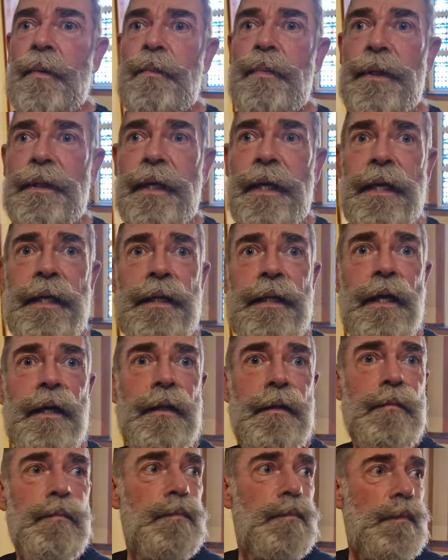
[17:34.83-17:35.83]
but hey,
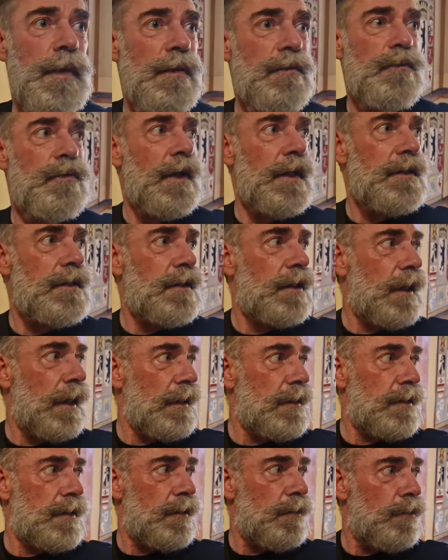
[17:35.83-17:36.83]
I'll
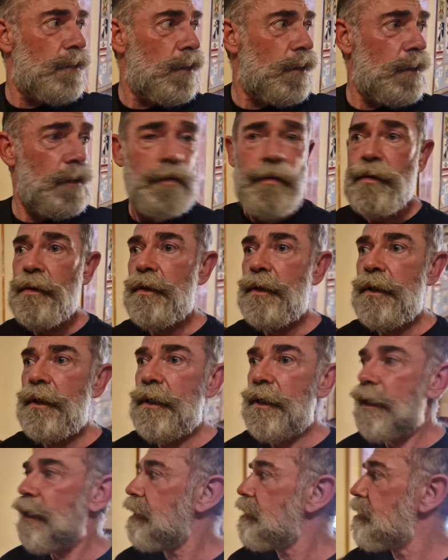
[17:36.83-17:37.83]
investigate some more
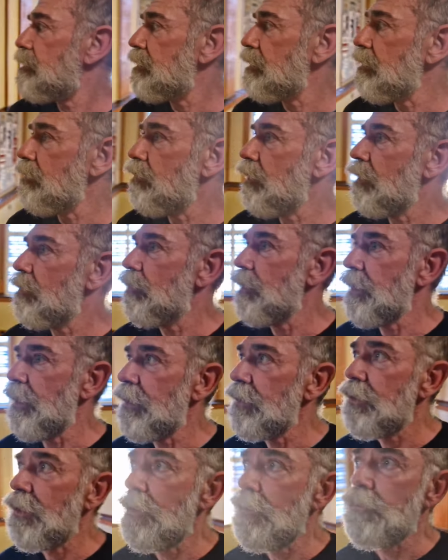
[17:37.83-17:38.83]
and see where we
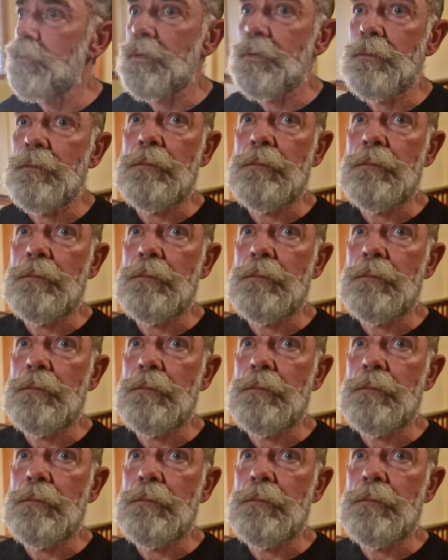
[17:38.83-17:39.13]
end up.